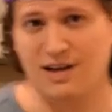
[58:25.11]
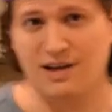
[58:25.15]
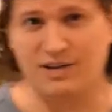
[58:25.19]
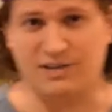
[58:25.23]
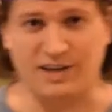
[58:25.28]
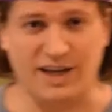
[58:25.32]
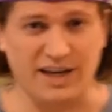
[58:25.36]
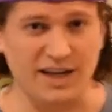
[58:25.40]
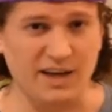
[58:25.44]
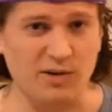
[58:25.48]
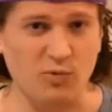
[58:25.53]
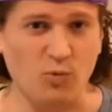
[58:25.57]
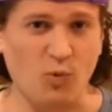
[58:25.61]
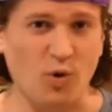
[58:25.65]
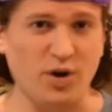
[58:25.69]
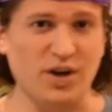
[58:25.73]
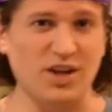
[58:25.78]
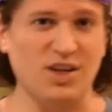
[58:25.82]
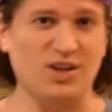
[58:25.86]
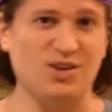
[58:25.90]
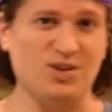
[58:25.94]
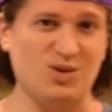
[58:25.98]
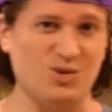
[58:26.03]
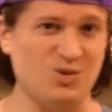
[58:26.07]
Well, I didn't want
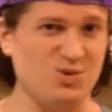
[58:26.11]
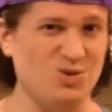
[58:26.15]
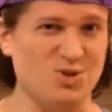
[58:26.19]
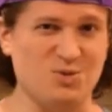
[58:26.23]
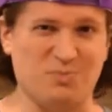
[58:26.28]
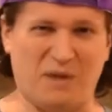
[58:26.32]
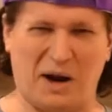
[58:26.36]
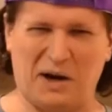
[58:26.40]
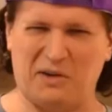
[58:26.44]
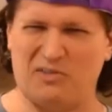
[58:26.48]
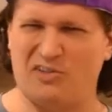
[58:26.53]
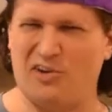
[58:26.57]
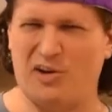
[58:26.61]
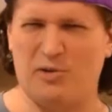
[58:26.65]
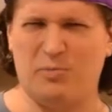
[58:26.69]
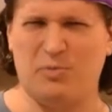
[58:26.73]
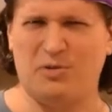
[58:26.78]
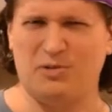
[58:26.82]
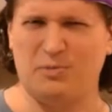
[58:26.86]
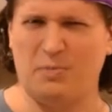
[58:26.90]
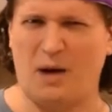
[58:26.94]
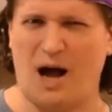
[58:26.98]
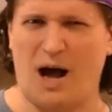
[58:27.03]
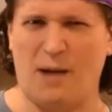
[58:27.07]
to use
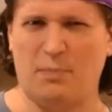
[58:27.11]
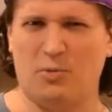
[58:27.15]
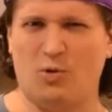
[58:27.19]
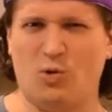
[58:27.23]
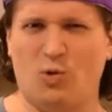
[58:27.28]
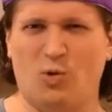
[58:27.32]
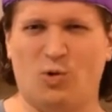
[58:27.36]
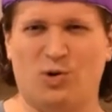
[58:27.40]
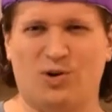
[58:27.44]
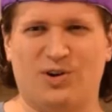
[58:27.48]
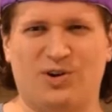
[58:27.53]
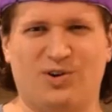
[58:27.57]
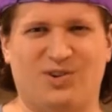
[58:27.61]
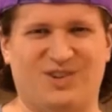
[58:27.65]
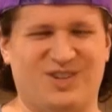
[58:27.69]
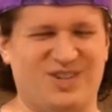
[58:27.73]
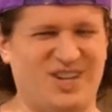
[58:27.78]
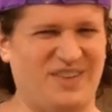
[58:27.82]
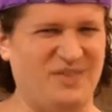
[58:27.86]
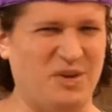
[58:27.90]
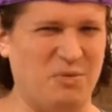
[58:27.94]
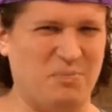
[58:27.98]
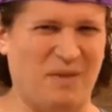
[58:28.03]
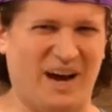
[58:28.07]
microwavable popcorn or
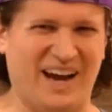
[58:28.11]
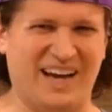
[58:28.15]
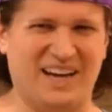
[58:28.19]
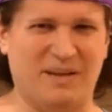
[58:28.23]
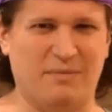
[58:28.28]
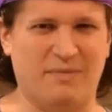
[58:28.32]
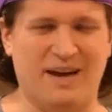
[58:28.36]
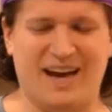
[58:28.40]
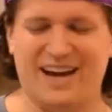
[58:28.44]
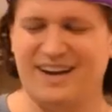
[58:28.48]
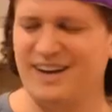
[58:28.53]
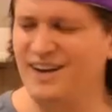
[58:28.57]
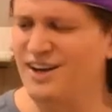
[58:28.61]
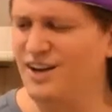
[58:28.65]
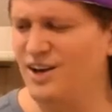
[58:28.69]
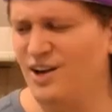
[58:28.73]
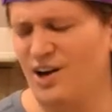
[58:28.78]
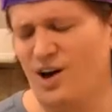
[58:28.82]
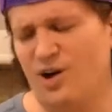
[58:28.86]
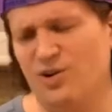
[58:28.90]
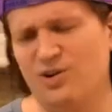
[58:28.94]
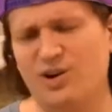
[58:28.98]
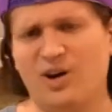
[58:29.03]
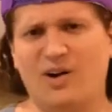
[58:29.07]
stuff you buy in a bag.
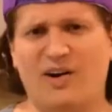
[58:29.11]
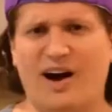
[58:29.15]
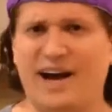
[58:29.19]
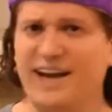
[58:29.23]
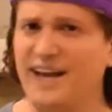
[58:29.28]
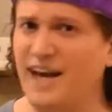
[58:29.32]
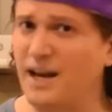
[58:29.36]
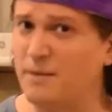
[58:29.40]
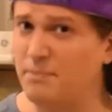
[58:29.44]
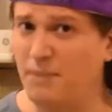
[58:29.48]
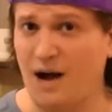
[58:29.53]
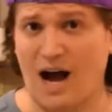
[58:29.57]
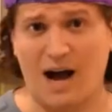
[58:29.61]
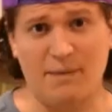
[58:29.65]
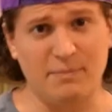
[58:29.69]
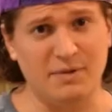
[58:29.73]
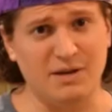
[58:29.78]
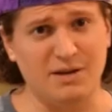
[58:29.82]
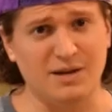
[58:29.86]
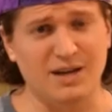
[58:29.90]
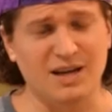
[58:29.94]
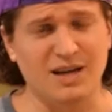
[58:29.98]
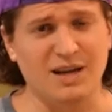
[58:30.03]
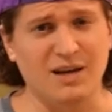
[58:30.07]
Oh no, I gotta pop
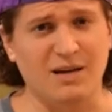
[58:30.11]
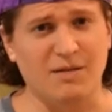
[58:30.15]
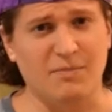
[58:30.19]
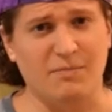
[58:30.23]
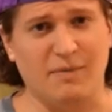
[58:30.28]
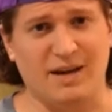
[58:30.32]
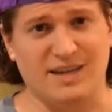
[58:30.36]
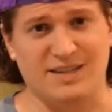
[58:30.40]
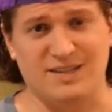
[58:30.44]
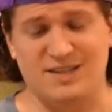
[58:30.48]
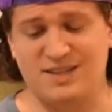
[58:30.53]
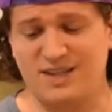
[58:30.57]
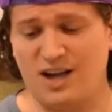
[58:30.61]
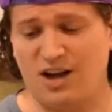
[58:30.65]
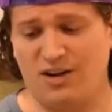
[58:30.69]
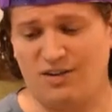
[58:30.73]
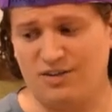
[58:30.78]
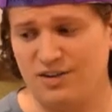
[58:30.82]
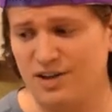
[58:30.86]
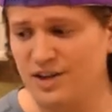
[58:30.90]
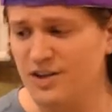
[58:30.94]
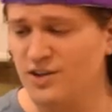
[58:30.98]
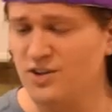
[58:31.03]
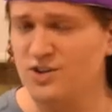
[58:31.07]
it
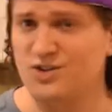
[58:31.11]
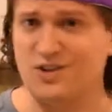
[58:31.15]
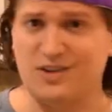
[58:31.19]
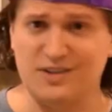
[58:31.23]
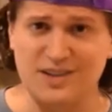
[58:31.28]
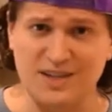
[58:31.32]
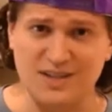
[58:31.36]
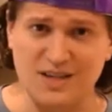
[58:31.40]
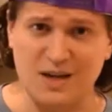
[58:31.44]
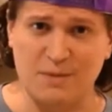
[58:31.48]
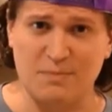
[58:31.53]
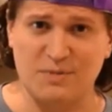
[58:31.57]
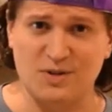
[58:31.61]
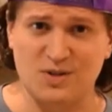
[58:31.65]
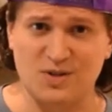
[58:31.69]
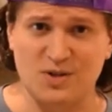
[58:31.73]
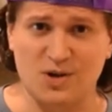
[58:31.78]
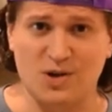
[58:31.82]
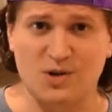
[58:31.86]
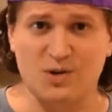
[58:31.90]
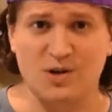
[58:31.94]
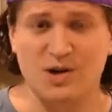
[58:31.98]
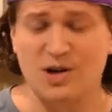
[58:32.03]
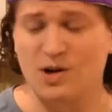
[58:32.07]
myself. So in this
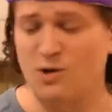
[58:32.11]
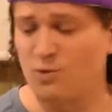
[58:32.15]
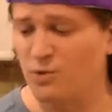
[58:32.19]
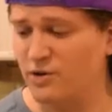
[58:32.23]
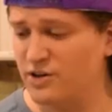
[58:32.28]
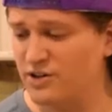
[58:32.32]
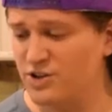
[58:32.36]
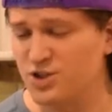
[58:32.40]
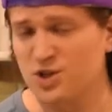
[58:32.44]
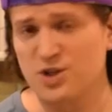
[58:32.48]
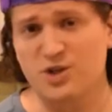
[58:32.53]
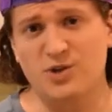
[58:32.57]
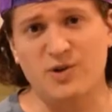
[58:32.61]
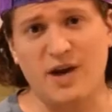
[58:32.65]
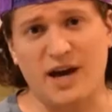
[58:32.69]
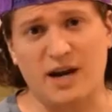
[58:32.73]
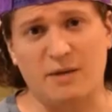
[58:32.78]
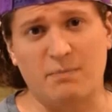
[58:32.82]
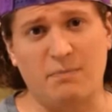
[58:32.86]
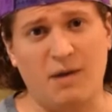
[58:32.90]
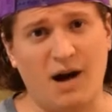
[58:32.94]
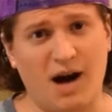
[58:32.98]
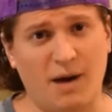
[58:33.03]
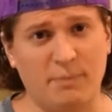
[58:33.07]
episode, we're gonna show you how
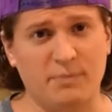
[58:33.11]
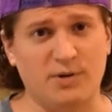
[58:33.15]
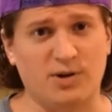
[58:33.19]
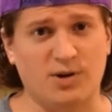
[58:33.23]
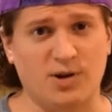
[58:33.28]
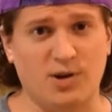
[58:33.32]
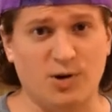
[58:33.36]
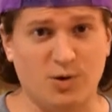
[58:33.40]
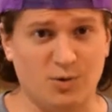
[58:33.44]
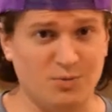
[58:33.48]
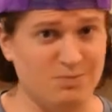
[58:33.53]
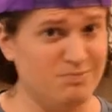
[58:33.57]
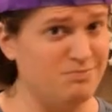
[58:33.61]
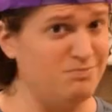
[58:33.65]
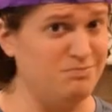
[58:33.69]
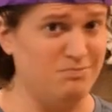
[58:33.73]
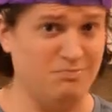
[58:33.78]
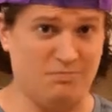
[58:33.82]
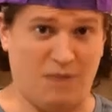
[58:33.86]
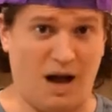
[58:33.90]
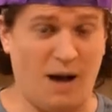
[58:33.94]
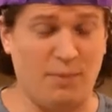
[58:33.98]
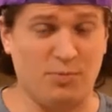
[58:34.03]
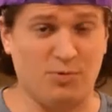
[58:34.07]
to pop your own
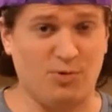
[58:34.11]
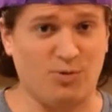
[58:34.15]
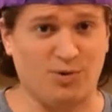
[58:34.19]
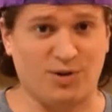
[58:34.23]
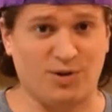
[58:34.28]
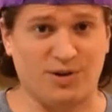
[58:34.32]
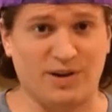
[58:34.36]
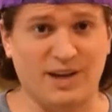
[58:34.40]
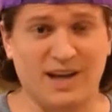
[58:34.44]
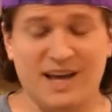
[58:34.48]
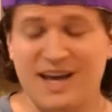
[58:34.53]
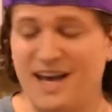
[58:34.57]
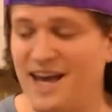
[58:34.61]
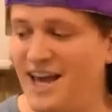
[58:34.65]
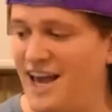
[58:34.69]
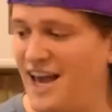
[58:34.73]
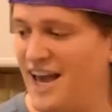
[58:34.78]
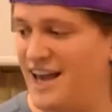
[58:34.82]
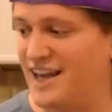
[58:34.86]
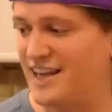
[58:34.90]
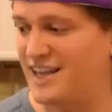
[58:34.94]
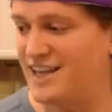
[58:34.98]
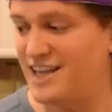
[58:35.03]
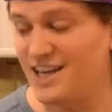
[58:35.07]
popcorn
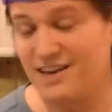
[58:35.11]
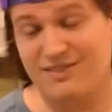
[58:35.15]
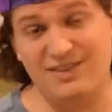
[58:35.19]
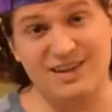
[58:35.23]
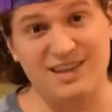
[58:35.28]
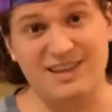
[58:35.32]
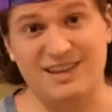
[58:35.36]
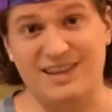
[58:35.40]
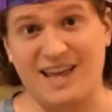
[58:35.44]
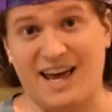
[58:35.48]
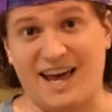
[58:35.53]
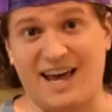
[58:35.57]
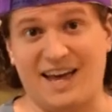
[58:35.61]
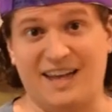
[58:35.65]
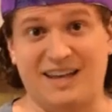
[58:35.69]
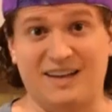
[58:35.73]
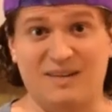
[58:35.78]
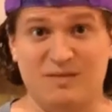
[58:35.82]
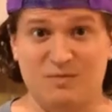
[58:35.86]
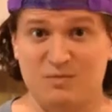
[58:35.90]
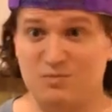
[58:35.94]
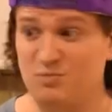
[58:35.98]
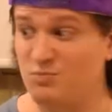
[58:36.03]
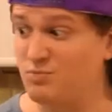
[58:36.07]
and give it
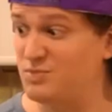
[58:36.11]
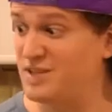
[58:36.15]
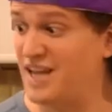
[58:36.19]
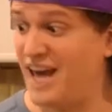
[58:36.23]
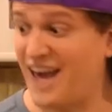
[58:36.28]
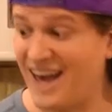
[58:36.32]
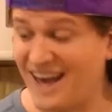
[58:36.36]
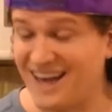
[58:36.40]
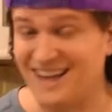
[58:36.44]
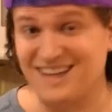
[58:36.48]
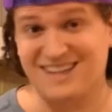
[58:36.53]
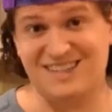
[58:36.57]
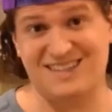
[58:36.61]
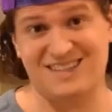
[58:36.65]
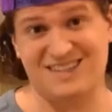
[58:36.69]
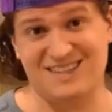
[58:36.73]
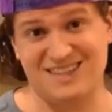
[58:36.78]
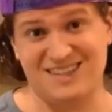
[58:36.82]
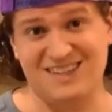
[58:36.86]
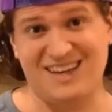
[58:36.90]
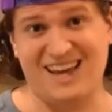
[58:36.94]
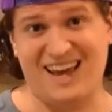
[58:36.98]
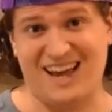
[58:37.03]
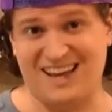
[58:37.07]
that taste
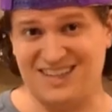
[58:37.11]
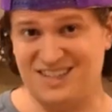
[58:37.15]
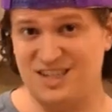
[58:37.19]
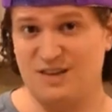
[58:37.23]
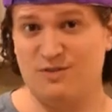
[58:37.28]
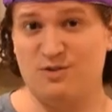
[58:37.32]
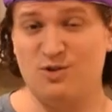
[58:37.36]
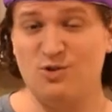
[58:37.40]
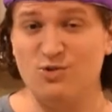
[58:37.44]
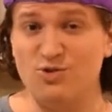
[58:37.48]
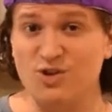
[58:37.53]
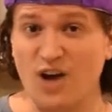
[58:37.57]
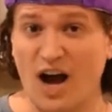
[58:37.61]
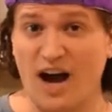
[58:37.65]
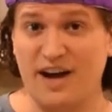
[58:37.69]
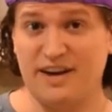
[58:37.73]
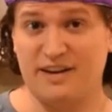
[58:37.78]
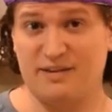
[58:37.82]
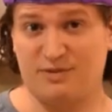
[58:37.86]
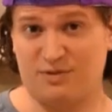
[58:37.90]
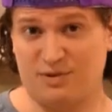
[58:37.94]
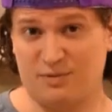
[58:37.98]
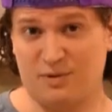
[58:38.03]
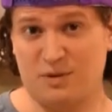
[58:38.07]
as if you got
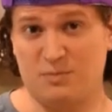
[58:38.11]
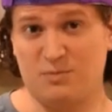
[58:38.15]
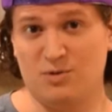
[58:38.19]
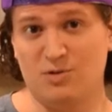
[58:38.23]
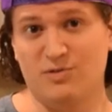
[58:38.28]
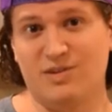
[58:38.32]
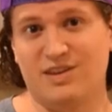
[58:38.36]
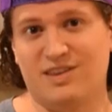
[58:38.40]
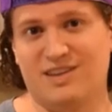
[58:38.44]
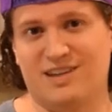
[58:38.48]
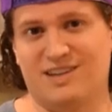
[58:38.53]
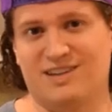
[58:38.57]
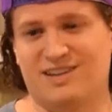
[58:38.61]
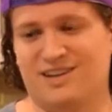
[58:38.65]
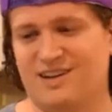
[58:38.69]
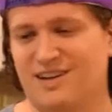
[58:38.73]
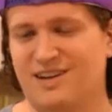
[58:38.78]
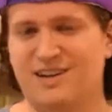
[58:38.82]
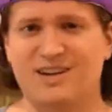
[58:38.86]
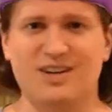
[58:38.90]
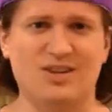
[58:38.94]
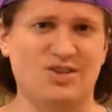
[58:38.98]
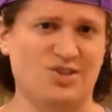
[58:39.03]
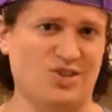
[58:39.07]
it from the movie theater.
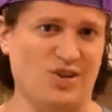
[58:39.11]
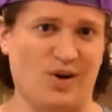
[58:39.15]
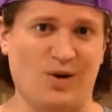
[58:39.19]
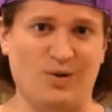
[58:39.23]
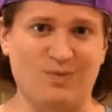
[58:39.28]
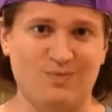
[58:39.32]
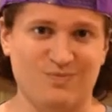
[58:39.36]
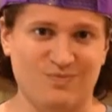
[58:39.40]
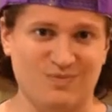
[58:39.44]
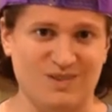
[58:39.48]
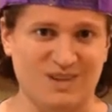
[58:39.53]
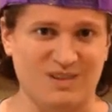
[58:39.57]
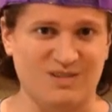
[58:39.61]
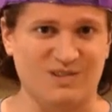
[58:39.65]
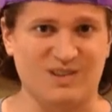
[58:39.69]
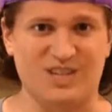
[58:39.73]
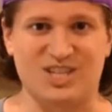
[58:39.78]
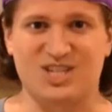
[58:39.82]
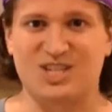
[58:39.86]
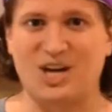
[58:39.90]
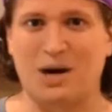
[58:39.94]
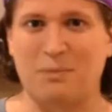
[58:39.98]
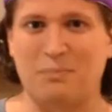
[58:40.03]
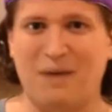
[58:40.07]
So
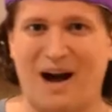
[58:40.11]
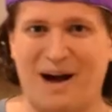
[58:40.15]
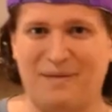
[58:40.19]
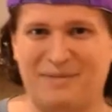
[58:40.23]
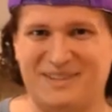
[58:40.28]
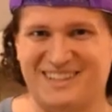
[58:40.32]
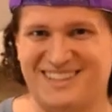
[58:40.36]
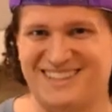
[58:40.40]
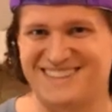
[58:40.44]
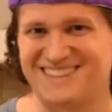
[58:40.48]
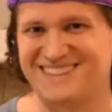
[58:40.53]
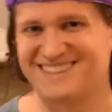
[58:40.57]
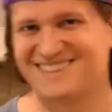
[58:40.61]
let's start popping.